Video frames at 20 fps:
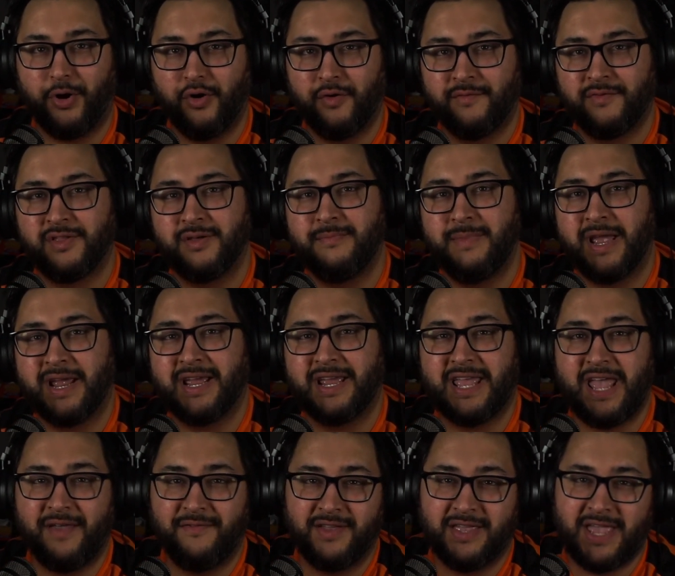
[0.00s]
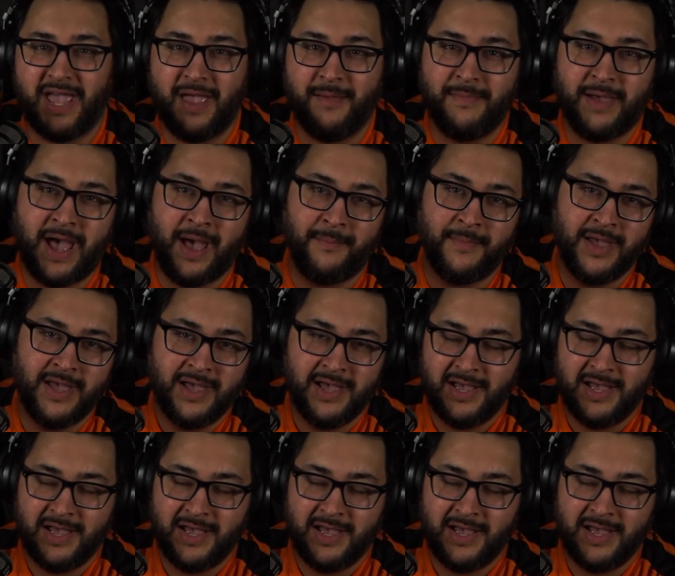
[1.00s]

over the Mega KvK map,